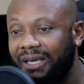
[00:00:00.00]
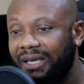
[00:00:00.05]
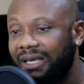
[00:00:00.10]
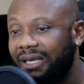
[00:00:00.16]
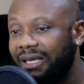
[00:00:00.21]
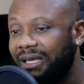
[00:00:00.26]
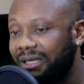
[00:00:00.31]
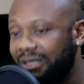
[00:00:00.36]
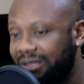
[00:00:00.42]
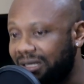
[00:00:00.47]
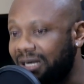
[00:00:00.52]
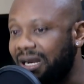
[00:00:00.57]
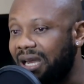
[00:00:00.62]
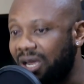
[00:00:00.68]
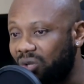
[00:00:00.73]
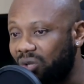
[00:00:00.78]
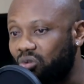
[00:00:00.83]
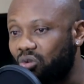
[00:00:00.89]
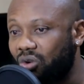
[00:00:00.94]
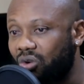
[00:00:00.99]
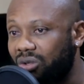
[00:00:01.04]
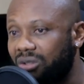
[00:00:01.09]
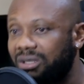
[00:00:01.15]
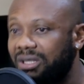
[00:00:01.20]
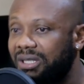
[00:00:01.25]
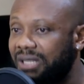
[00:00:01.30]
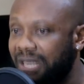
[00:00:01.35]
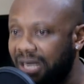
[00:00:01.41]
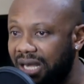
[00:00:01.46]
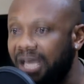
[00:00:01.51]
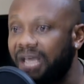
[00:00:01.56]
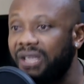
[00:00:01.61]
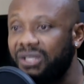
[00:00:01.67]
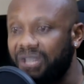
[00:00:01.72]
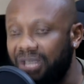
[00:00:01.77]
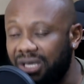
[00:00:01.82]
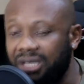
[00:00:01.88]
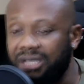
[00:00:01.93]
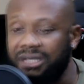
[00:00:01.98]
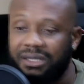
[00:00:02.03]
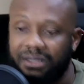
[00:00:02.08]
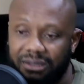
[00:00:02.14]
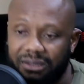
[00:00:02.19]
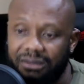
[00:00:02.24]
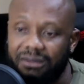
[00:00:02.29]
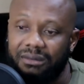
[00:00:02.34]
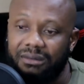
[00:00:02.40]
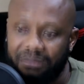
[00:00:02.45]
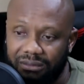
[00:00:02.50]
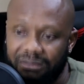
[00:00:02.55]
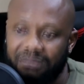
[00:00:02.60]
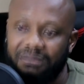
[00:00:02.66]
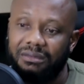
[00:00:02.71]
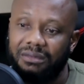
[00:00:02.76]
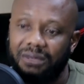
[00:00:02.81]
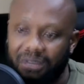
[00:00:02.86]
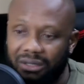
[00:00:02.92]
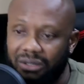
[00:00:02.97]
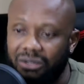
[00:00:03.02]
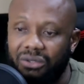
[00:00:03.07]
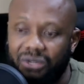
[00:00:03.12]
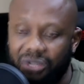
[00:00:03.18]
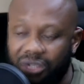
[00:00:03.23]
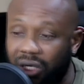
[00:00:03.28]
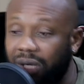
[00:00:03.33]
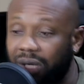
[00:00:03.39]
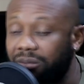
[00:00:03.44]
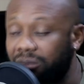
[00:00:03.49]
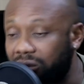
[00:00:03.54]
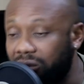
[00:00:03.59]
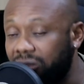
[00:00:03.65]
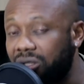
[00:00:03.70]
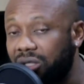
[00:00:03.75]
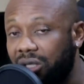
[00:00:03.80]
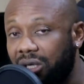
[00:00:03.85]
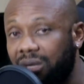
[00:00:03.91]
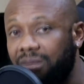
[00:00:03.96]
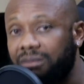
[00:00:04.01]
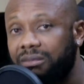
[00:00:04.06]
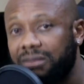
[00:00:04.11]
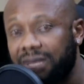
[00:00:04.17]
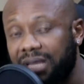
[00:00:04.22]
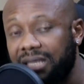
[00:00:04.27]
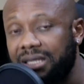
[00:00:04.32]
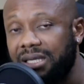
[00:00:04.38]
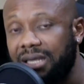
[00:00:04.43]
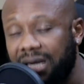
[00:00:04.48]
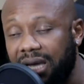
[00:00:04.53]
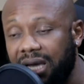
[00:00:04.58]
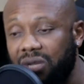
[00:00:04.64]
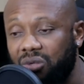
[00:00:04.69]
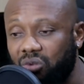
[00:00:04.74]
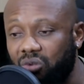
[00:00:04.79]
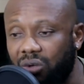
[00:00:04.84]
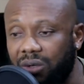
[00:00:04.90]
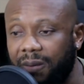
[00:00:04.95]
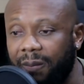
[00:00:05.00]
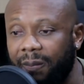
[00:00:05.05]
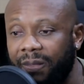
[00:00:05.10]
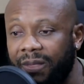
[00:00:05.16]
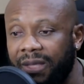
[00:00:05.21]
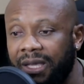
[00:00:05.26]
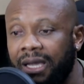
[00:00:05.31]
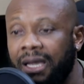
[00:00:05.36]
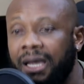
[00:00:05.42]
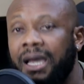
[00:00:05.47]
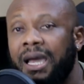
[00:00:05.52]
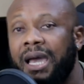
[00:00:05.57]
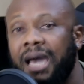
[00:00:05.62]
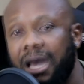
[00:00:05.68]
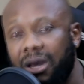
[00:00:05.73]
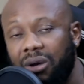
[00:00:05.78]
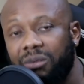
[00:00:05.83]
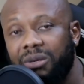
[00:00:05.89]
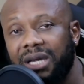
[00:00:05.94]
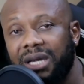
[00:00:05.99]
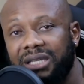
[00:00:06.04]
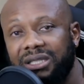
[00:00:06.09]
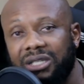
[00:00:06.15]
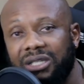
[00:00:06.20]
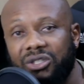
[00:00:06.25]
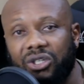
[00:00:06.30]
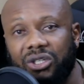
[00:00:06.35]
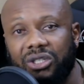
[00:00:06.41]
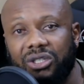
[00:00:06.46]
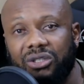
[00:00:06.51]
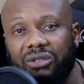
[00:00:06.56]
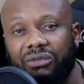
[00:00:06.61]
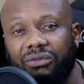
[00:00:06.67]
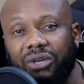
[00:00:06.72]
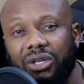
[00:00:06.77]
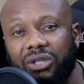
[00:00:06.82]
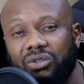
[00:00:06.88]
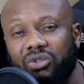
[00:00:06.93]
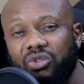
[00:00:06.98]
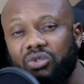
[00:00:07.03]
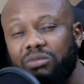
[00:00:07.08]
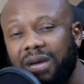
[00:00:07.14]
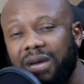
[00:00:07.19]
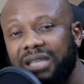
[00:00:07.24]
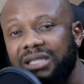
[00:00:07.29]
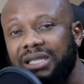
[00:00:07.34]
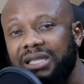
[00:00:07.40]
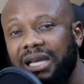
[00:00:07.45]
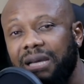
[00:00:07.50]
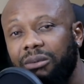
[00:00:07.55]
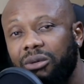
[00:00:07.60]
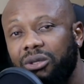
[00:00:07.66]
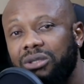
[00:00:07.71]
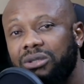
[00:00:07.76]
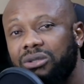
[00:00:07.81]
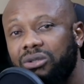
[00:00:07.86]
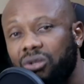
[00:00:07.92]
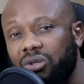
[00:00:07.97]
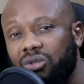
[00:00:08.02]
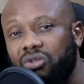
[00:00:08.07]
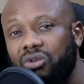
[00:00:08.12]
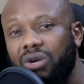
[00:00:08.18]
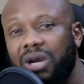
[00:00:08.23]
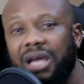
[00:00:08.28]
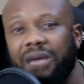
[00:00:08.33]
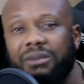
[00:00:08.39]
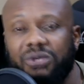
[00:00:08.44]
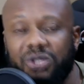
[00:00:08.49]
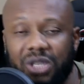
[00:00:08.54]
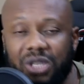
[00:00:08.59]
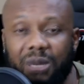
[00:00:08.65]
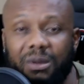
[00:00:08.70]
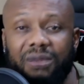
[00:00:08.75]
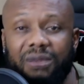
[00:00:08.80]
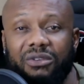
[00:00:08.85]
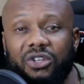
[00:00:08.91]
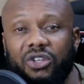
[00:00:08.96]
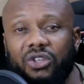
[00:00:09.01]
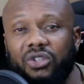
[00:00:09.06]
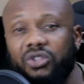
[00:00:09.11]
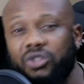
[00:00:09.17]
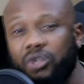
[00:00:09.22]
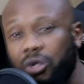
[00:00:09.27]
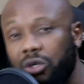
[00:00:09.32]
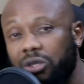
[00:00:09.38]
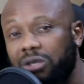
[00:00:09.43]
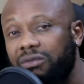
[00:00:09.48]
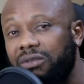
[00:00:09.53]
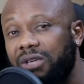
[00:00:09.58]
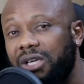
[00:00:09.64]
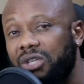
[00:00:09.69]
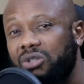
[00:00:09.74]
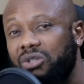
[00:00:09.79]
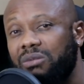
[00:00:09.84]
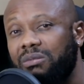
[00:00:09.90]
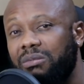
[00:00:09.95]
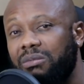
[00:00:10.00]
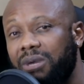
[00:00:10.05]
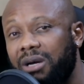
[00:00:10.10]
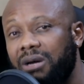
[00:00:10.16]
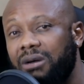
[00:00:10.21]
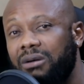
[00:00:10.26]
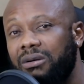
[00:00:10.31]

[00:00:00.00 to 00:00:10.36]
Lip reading: It's a nice one. This is a nice hit. Good job, good job. That's a nice one. I hope you guys enjoyed this. Don't forget to smash the like button, subscribe, share my videos, turn on the notification bell.